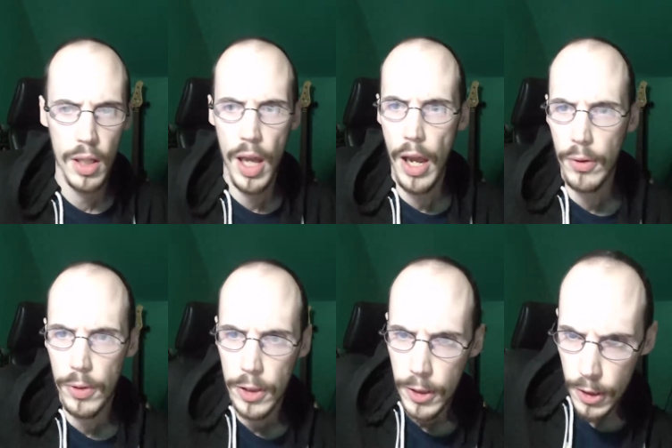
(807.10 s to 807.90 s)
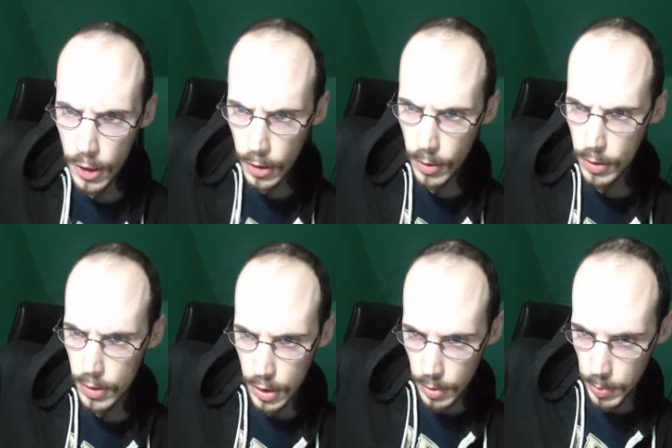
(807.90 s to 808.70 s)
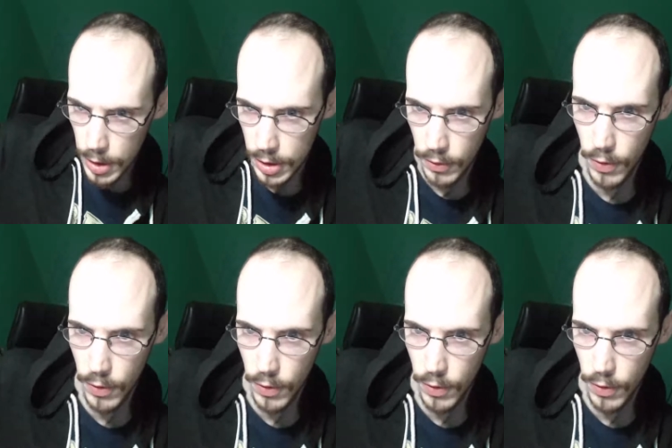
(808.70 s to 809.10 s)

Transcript: accurate depiction of